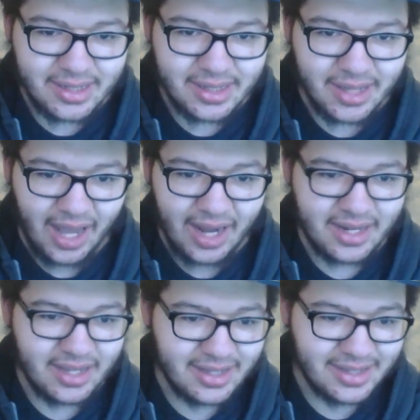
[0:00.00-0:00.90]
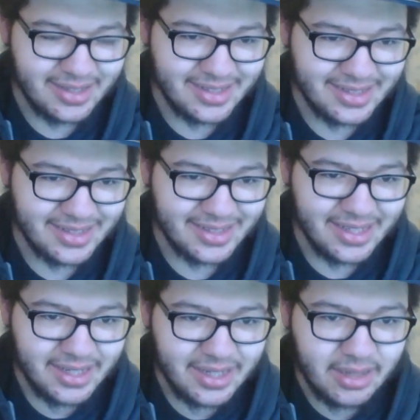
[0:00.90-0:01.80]
Cade?
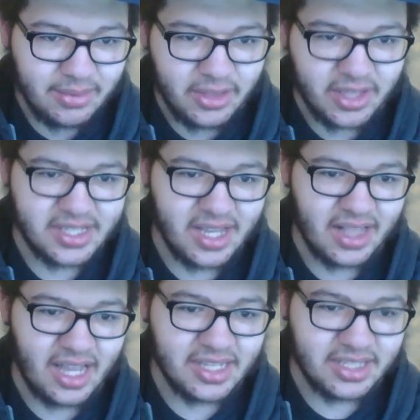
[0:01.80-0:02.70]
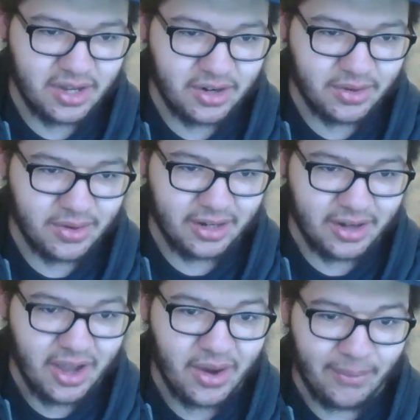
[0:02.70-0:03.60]
Put the sunglasses on already.
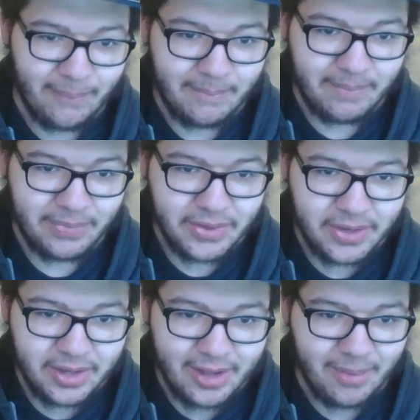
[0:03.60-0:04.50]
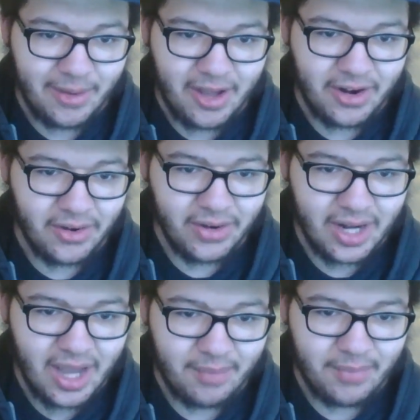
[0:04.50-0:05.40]
No. Come on,
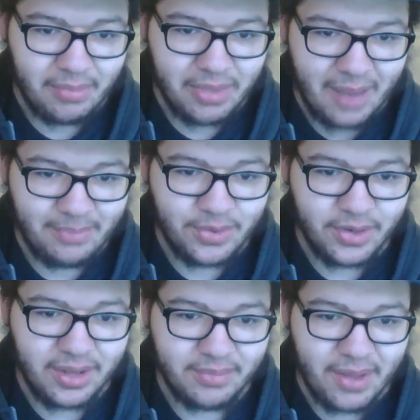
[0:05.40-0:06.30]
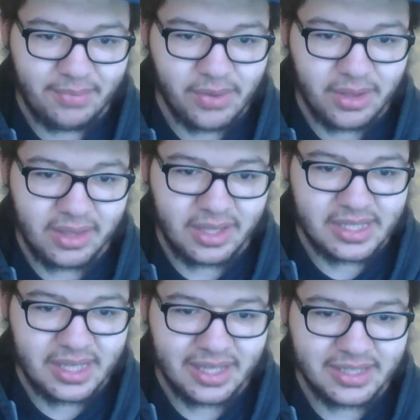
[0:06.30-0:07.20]
hurry up. I'm not putting I'm not putting these
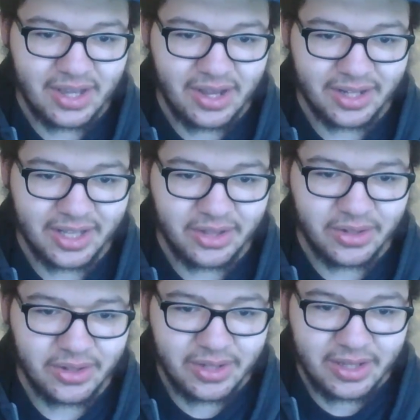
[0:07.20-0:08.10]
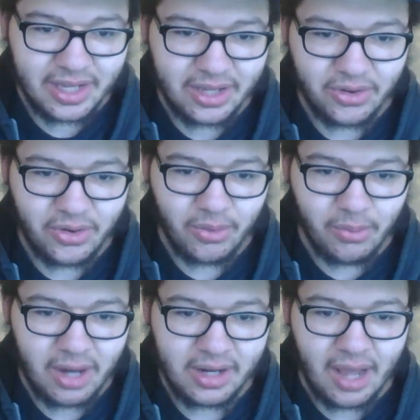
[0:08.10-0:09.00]
things on, Kill Kilgore.
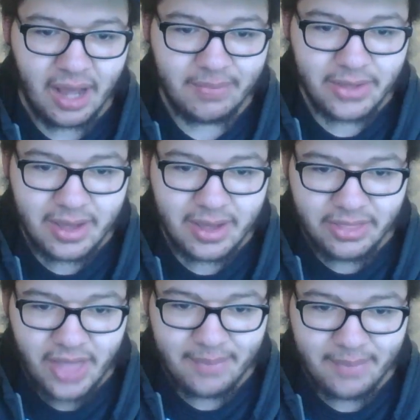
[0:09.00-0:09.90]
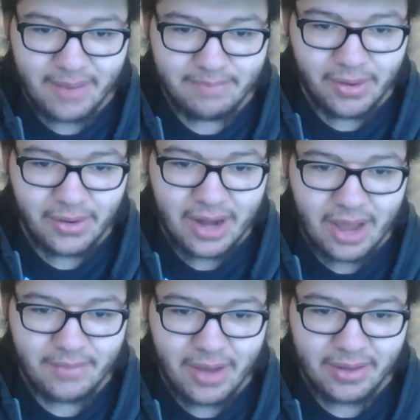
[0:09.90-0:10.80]
Why not? That might burn
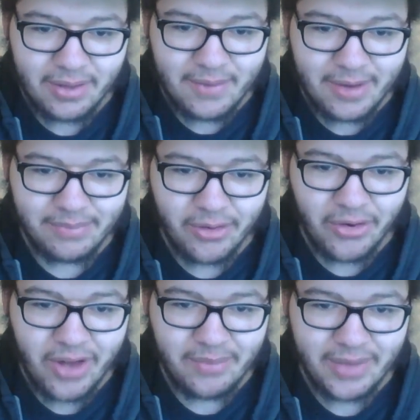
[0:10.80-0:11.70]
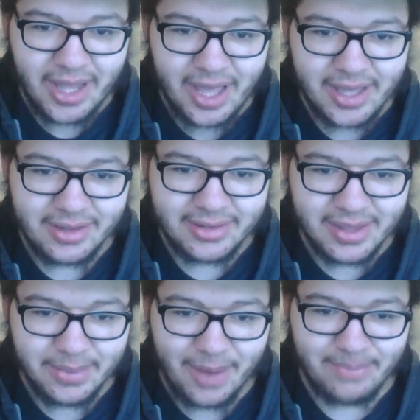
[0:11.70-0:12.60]
out my that might burn out my eye.
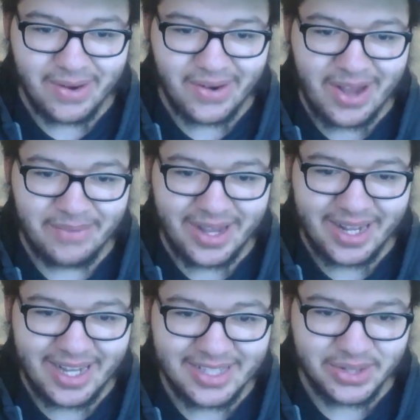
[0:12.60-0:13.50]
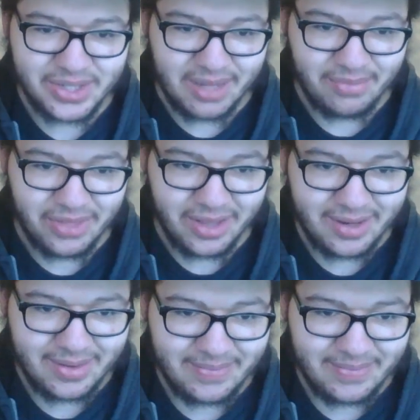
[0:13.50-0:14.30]
They might burn out my eyes or something.